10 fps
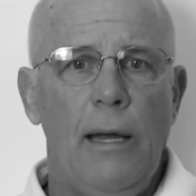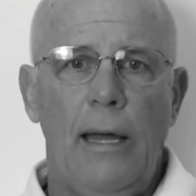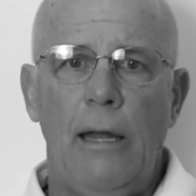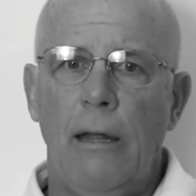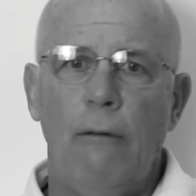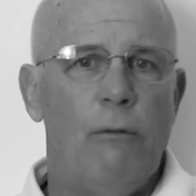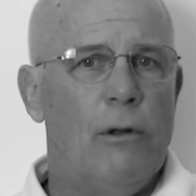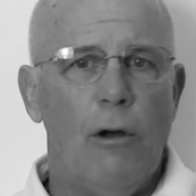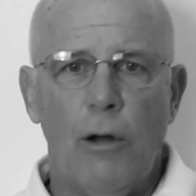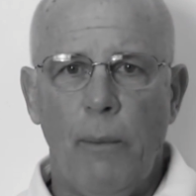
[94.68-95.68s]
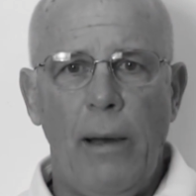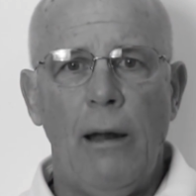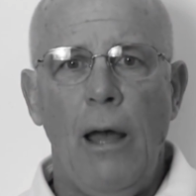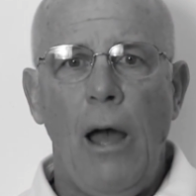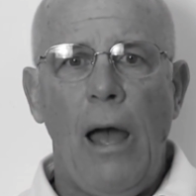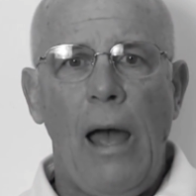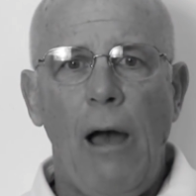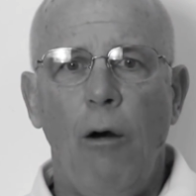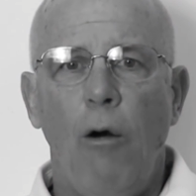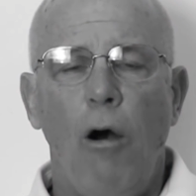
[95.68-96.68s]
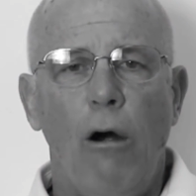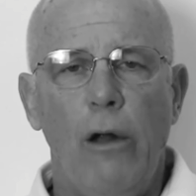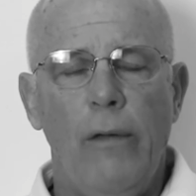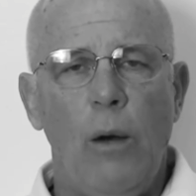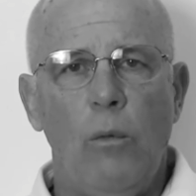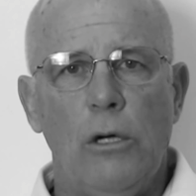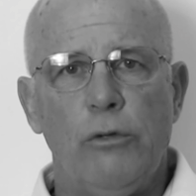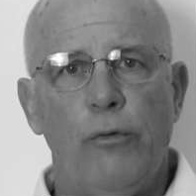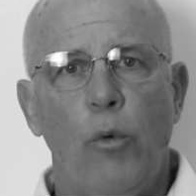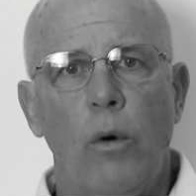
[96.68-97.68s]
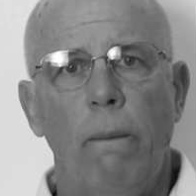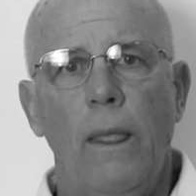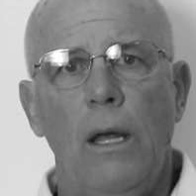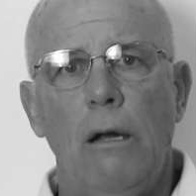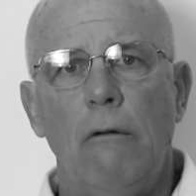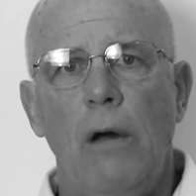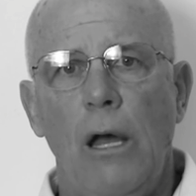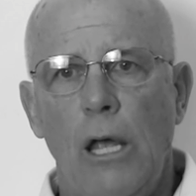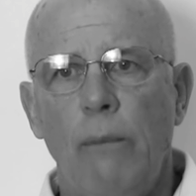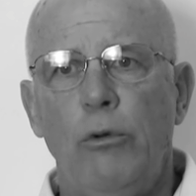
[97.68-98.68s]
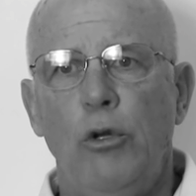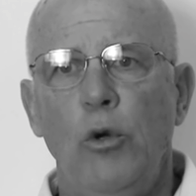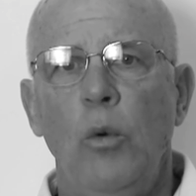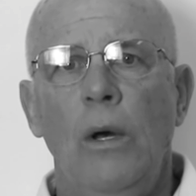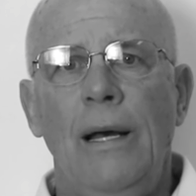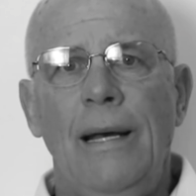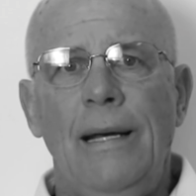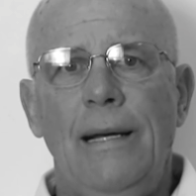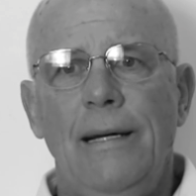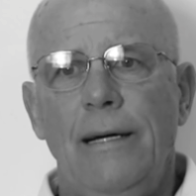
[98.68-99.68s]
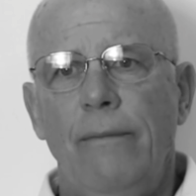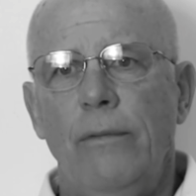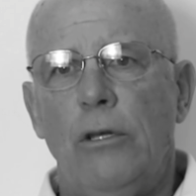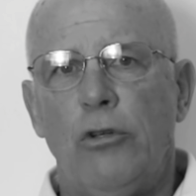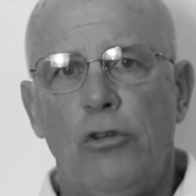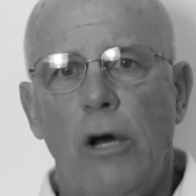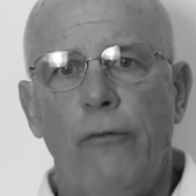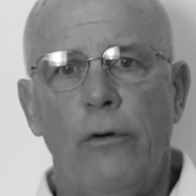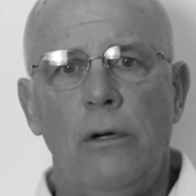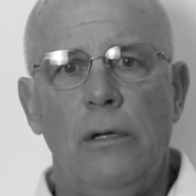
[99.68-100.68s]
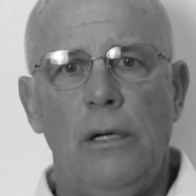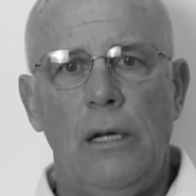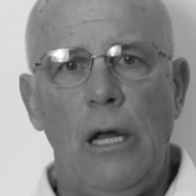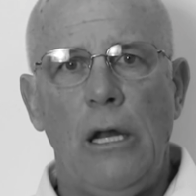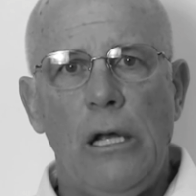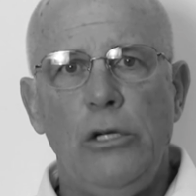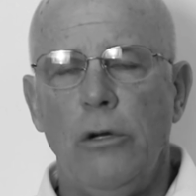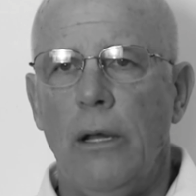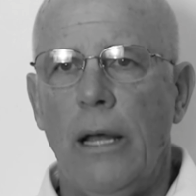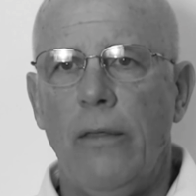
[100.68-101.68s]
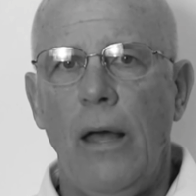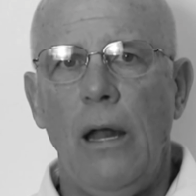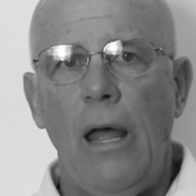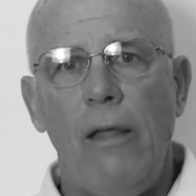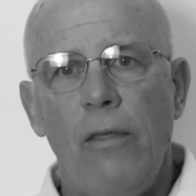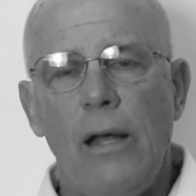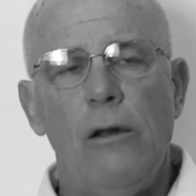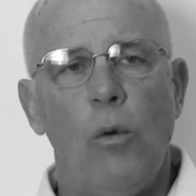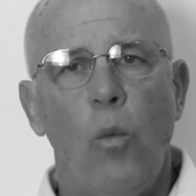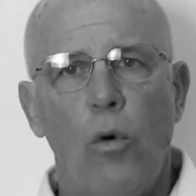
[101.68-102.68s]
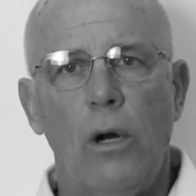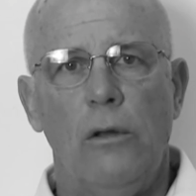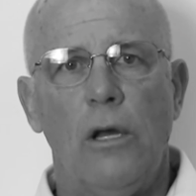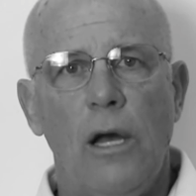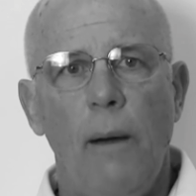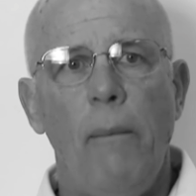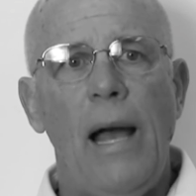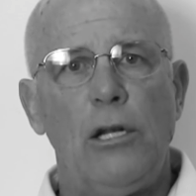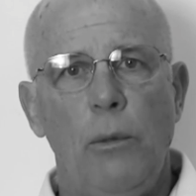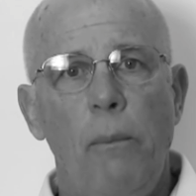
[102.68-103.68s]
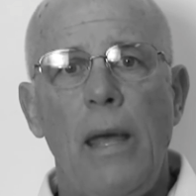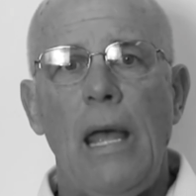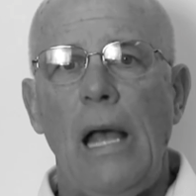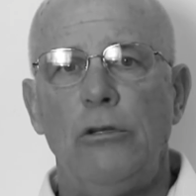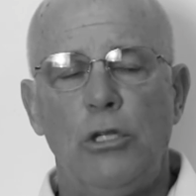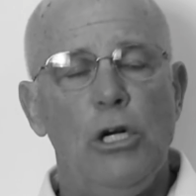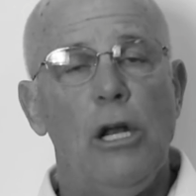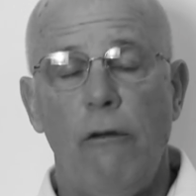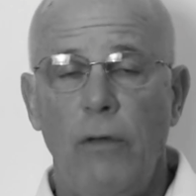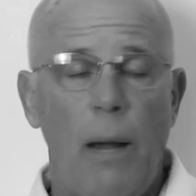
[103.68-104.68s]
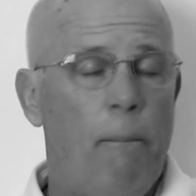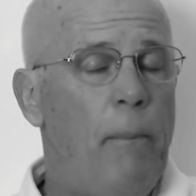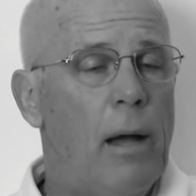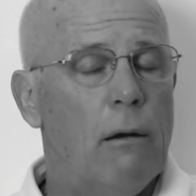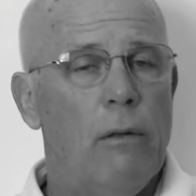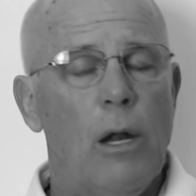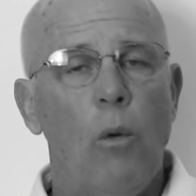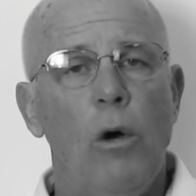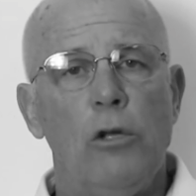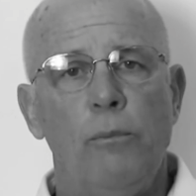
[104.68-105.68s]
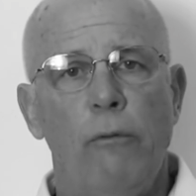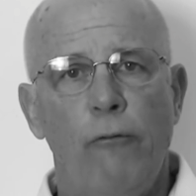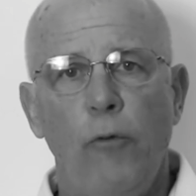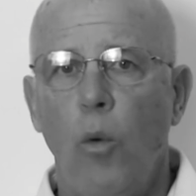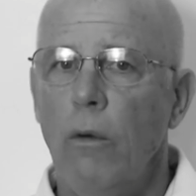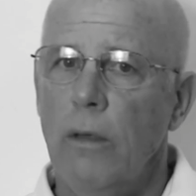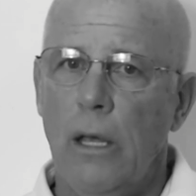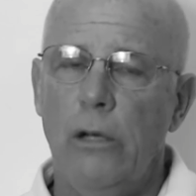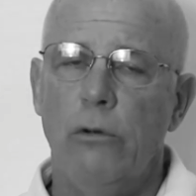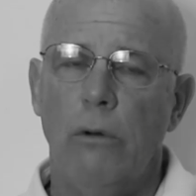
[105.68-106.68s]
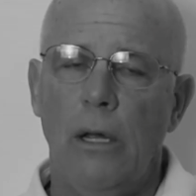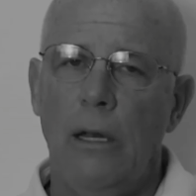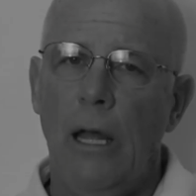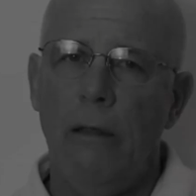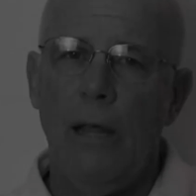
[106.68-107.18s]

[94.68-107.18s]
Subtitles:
and we talk about how hard that was for Raheem to suffer an injury like that, and then to work to come back to be as good, if not better, than he was before the injury. And